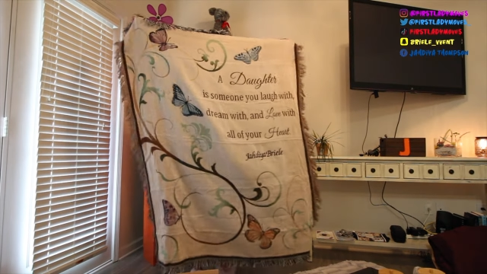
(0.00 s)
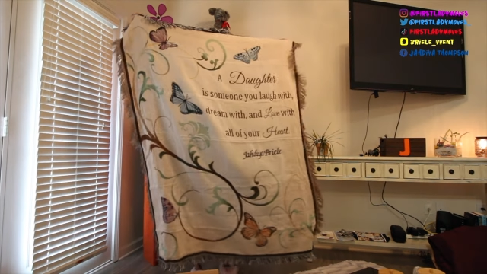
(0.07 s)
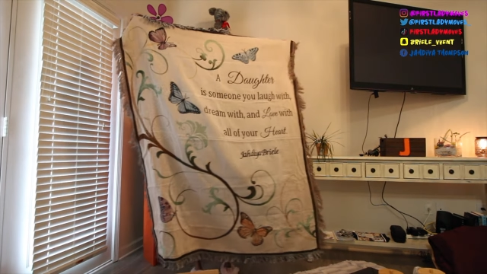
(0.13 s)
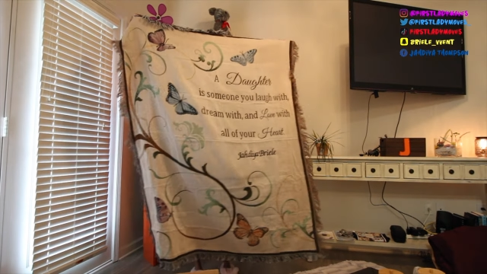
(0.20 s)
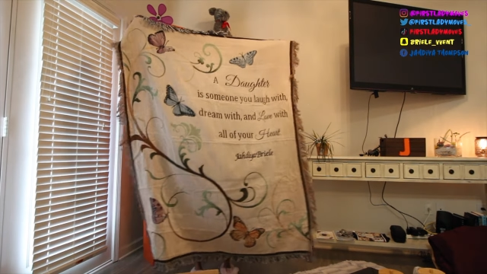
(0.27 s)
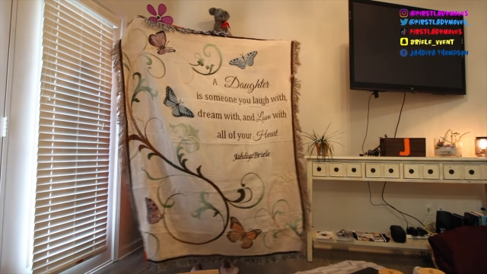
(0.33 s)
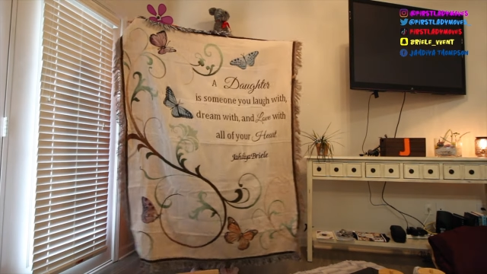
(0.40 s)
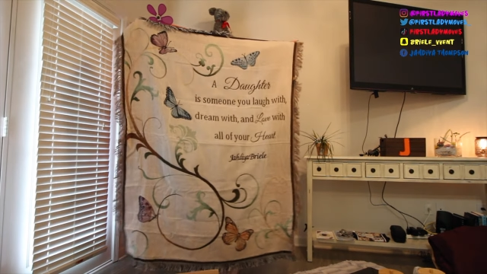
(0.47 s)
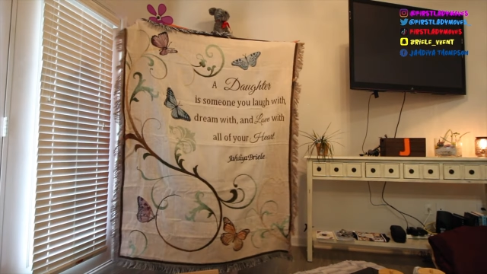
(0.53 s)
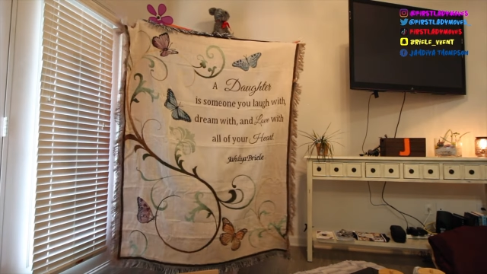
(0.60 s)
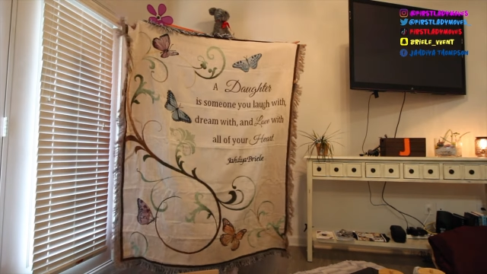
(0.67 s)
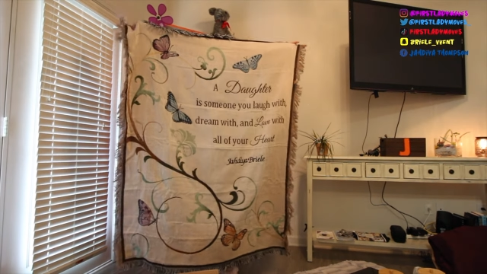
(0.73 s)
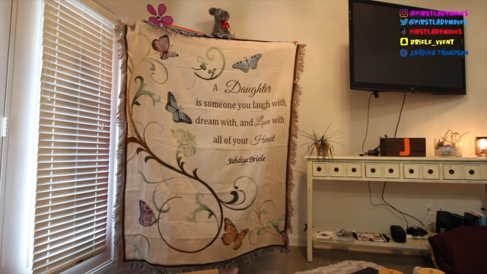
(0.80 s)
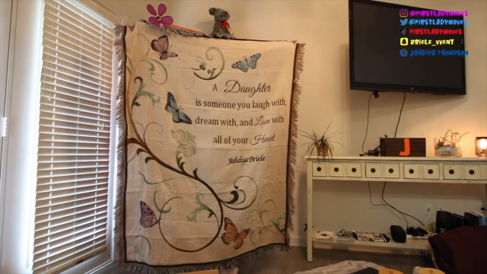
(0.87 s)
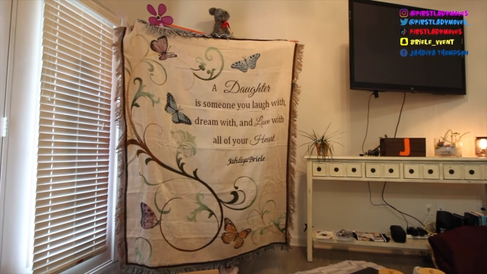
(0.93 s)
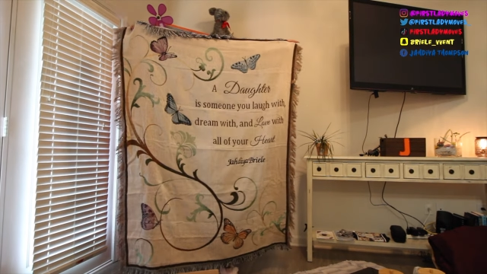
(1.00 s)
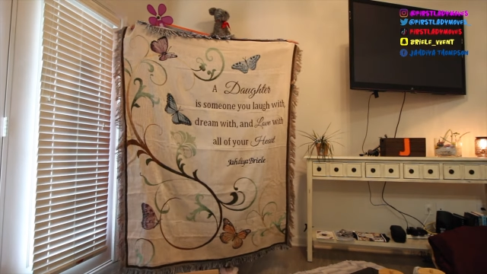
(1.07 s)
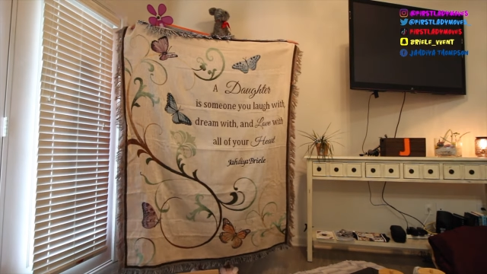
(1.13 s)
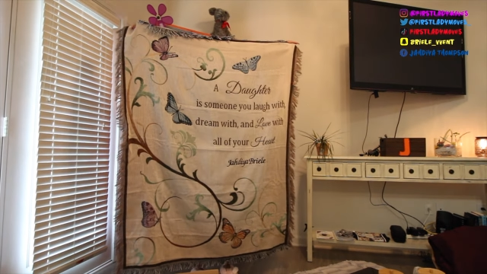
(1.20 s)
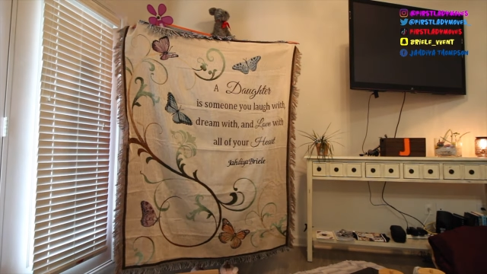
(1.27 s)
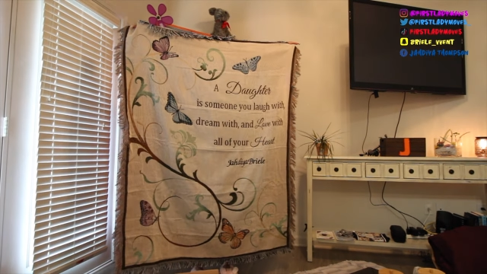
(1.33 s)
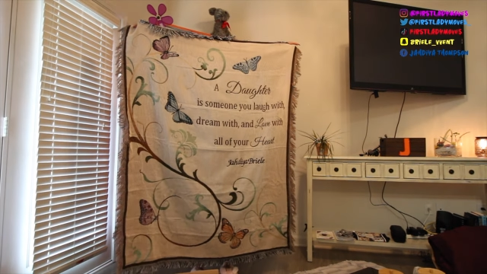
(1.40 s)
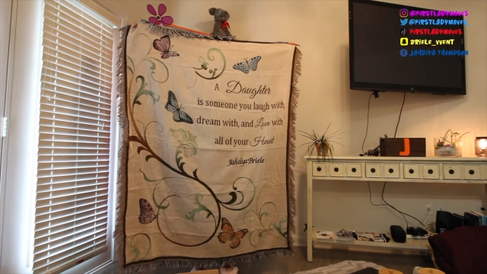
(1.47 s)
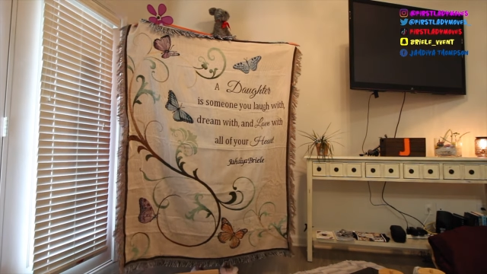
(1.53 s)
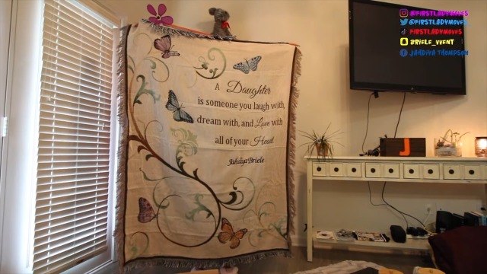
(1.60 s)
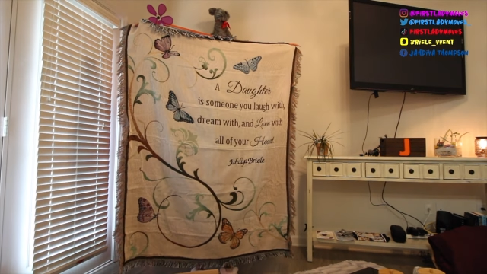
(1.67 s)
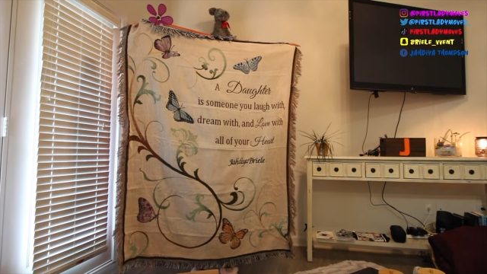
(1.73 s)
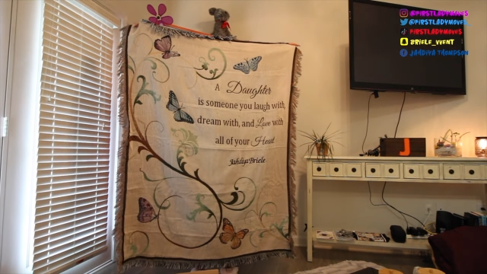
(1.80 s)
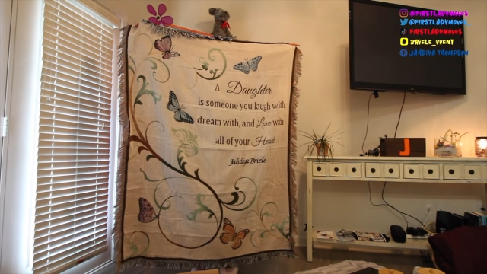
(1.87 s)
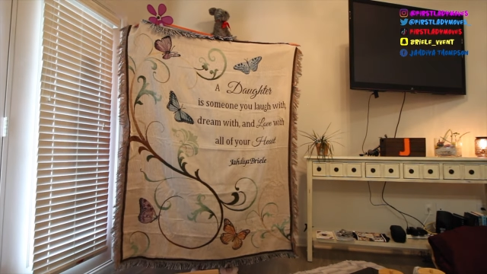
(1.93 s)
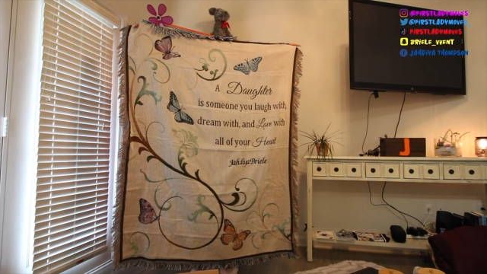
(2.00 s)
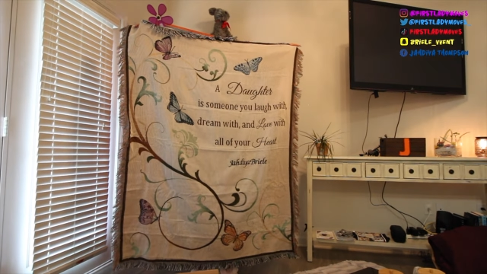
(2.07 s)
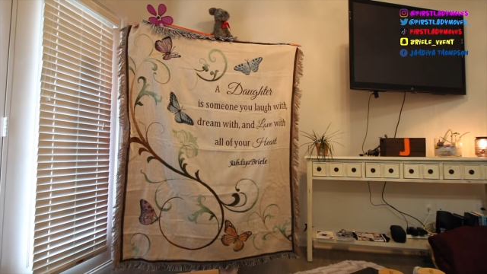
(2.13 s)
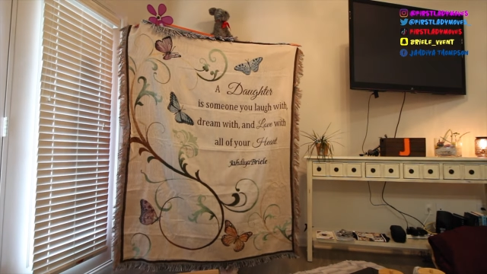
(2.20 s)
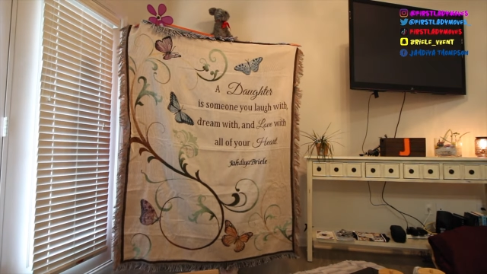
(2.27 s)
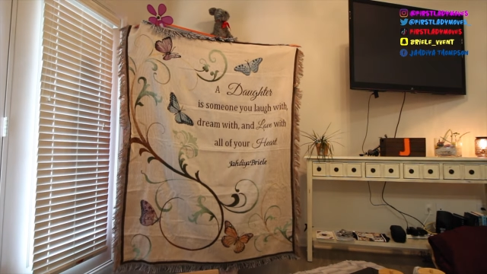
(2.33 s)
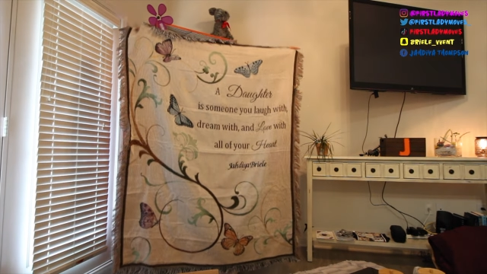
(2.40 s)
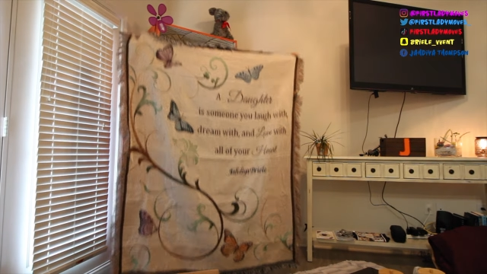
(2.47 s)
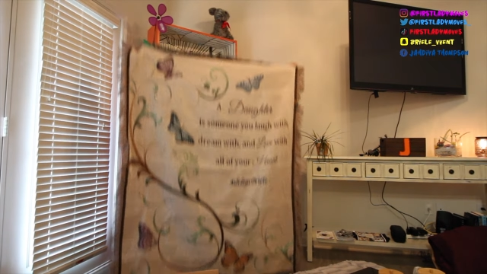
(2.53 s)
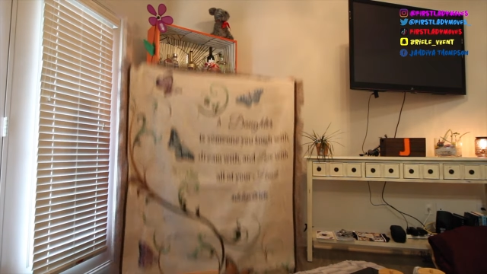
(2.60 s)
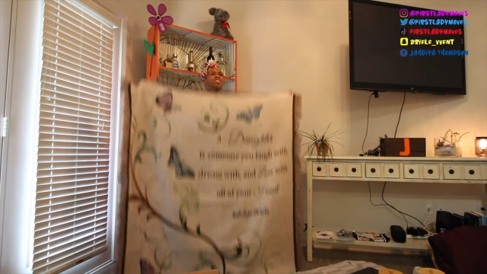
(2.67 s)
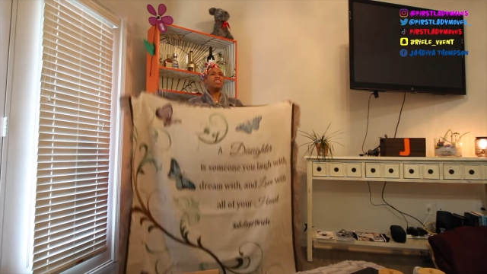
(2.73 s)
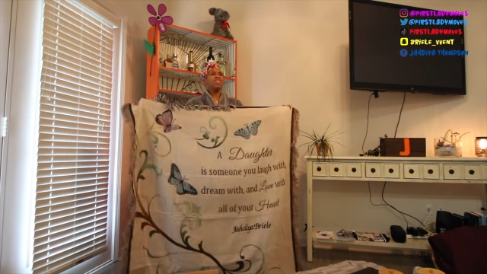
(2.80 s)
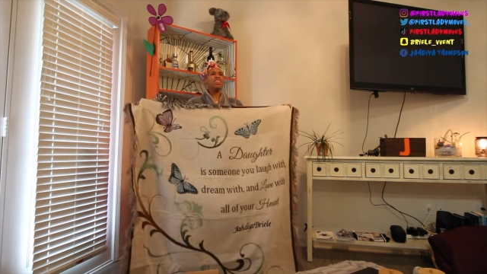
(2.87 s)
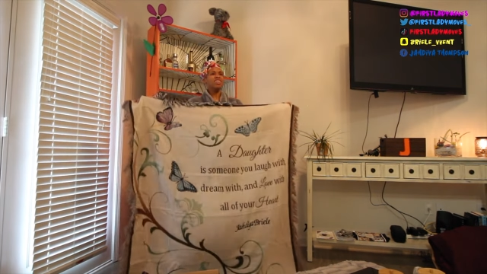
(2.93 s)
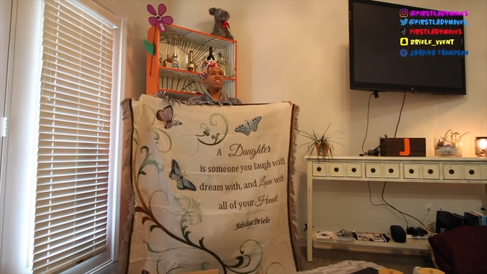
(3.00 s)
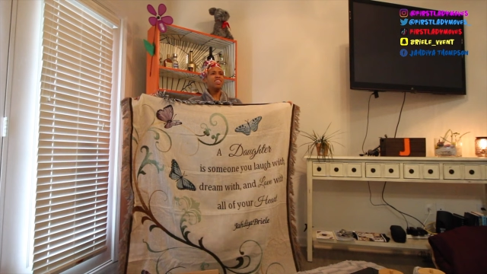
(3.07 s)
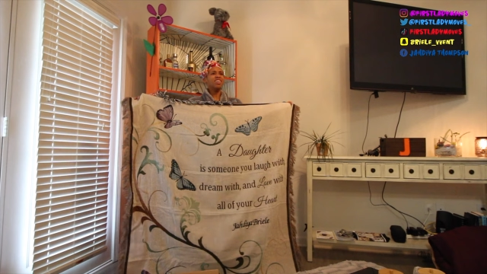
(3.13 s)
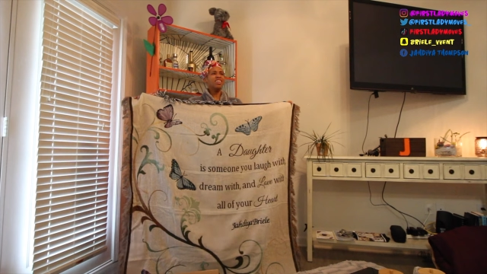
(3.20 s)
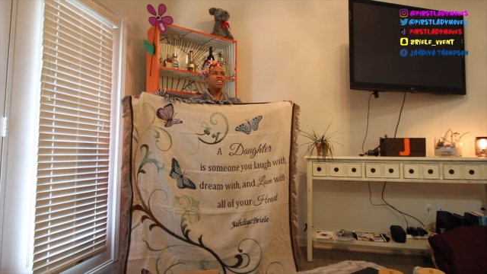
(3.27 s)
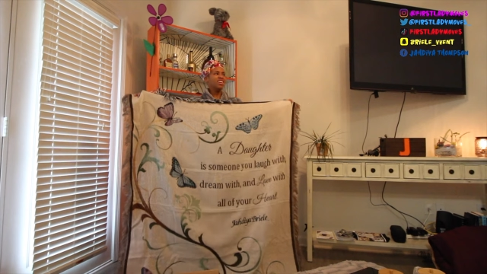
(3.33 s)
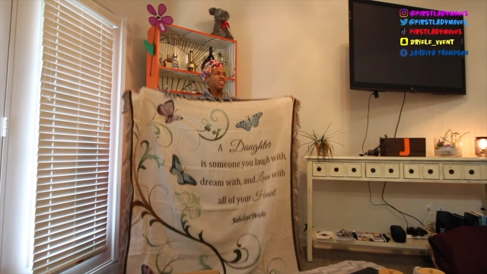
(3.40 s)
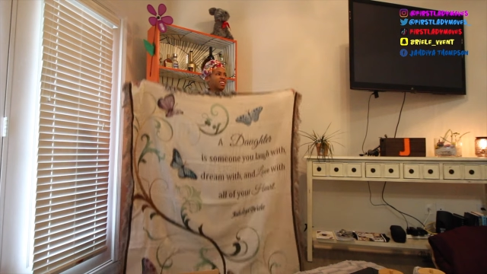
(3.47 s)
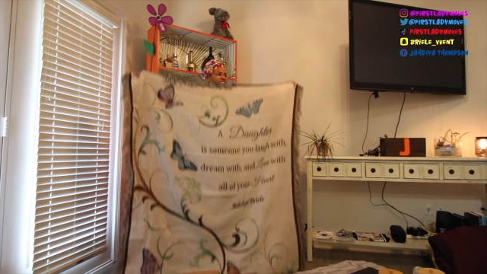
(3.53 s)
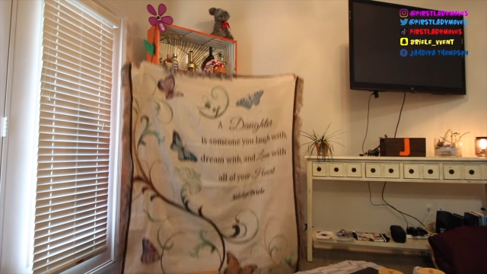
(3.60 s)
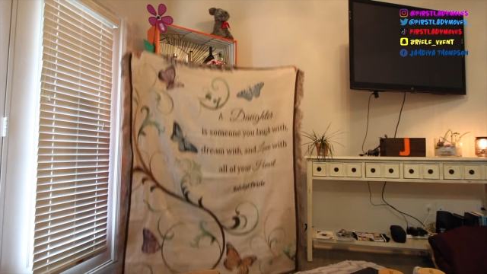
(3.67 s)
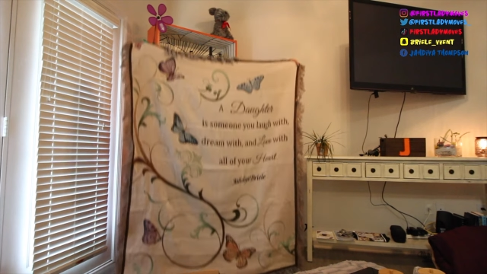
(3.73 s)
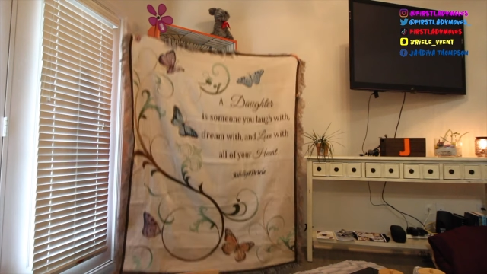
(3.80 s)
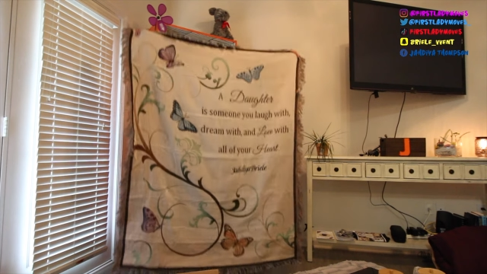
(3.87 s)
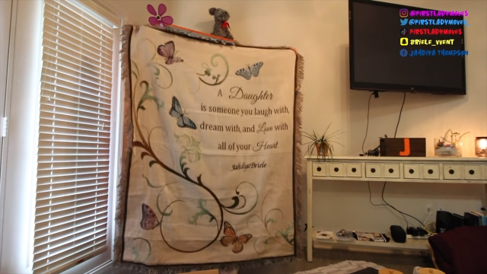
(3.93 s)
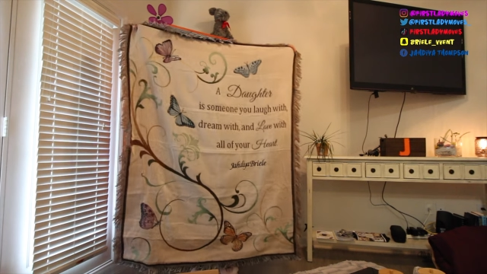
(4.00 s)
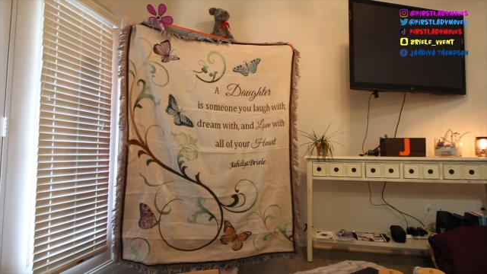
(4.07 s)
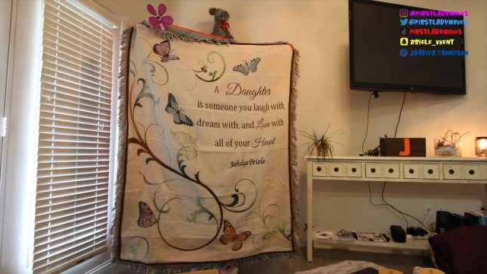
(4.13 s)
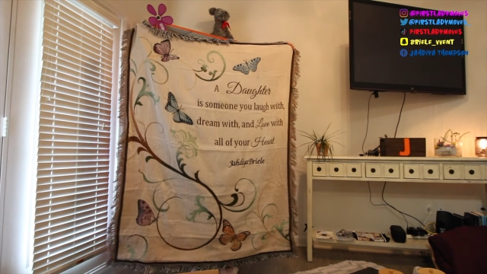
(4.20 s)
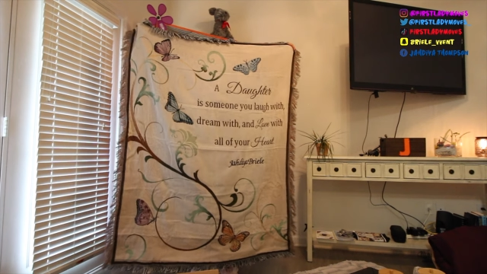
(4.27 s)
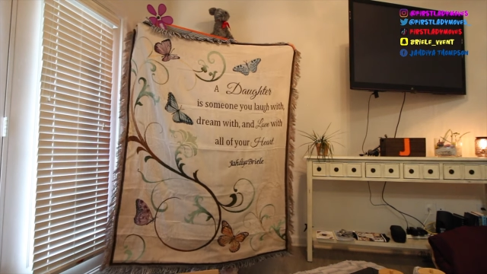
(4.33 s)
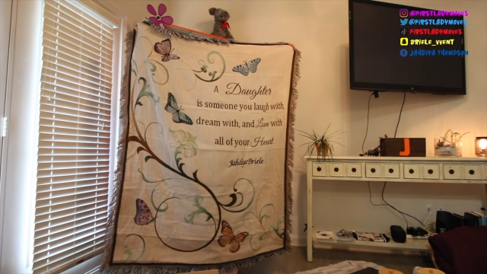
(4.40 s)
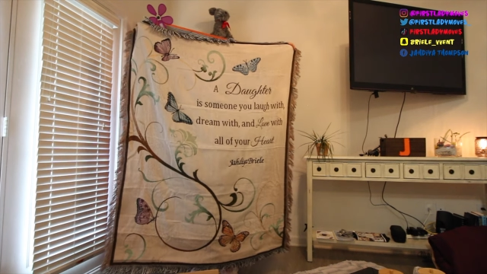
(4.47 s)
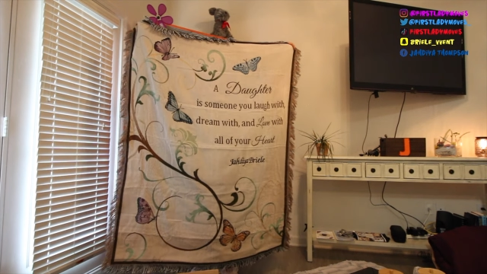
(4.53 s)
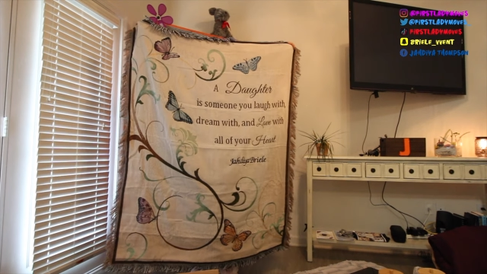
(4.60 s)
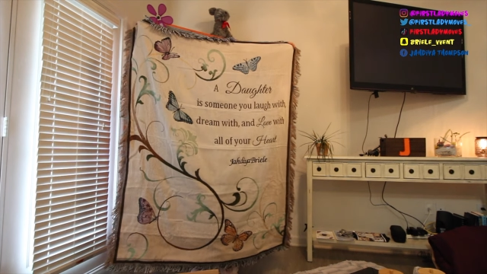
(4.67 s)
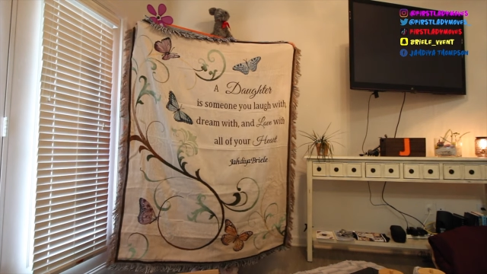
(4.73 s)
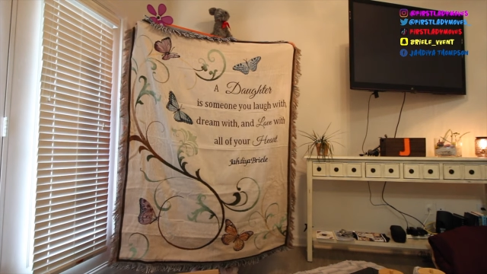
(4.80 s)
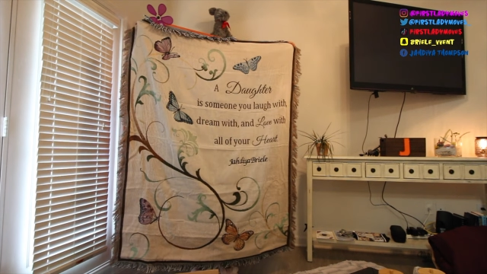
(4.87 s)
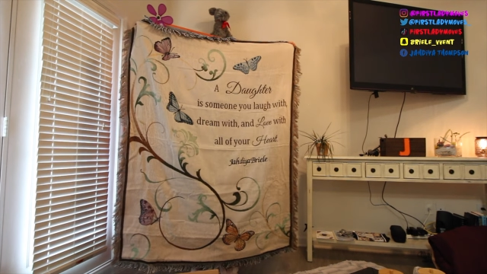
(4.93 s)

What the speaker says: Nobody's mouth can be seen.